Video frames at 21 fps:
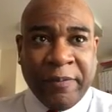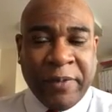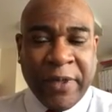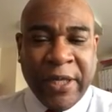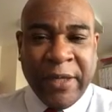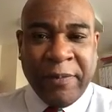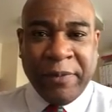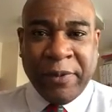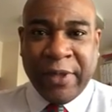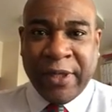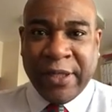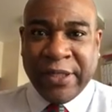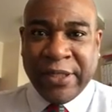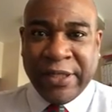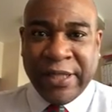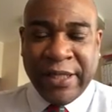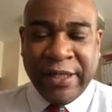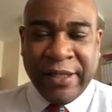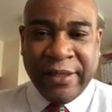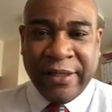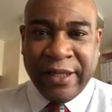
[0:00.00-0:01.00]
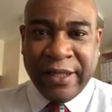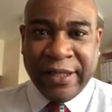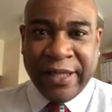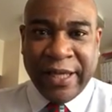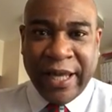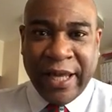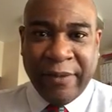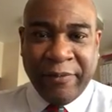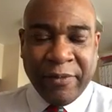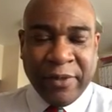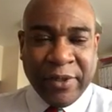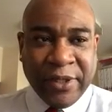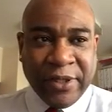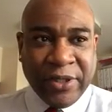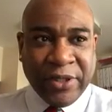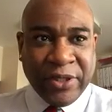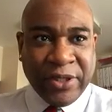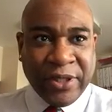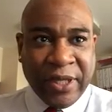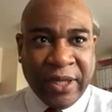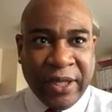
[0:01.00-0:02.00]
People are selling their
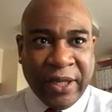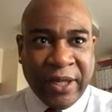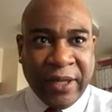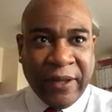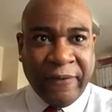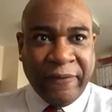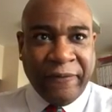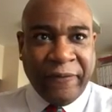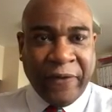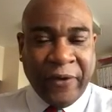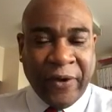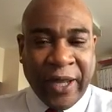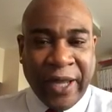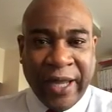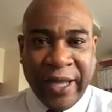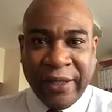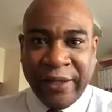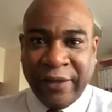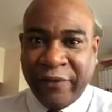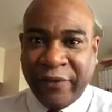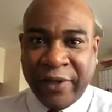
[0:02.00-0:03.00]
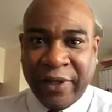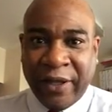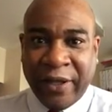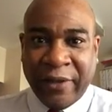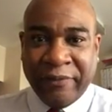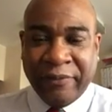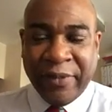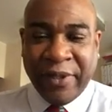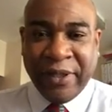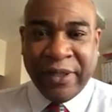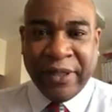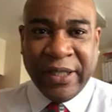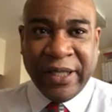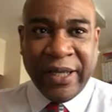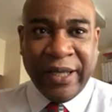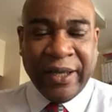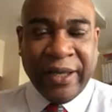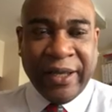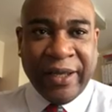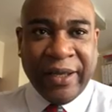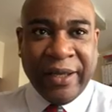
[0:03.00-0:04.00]
cameras for a hell of a lot of
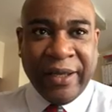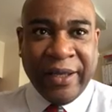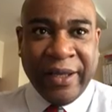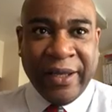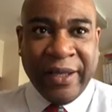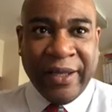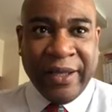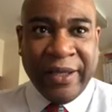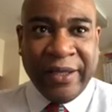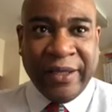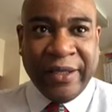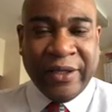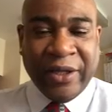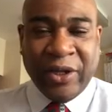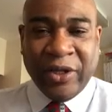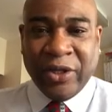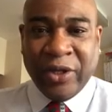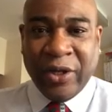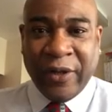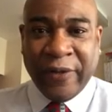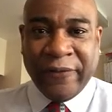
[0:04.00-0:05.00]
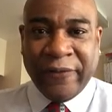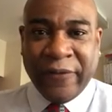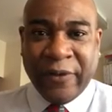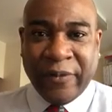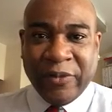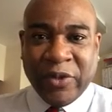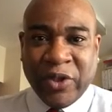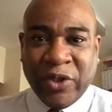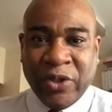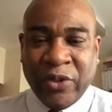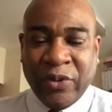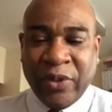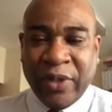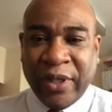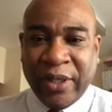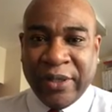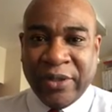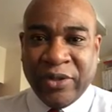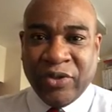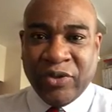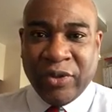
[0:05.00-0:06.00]
money. You're going from
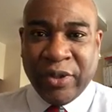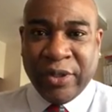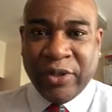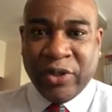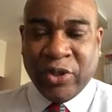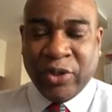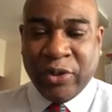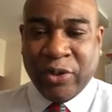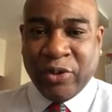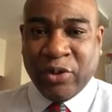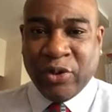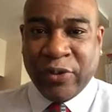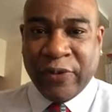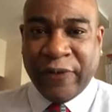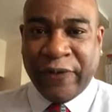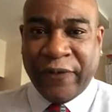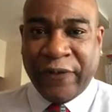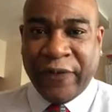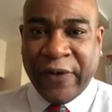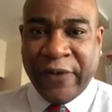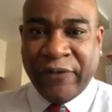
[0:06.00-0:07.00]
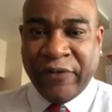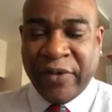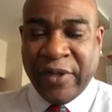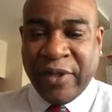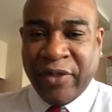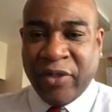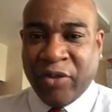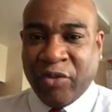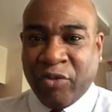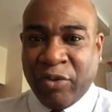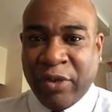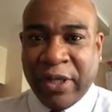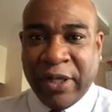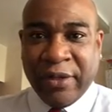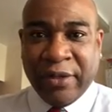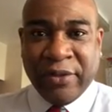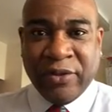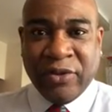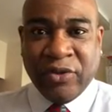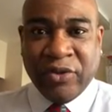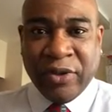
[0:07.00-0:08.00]
200, 250,
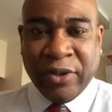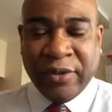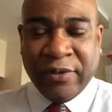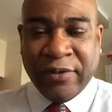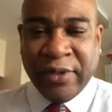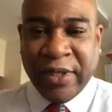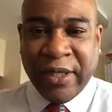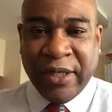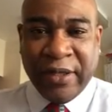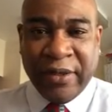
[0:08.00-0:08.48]
300,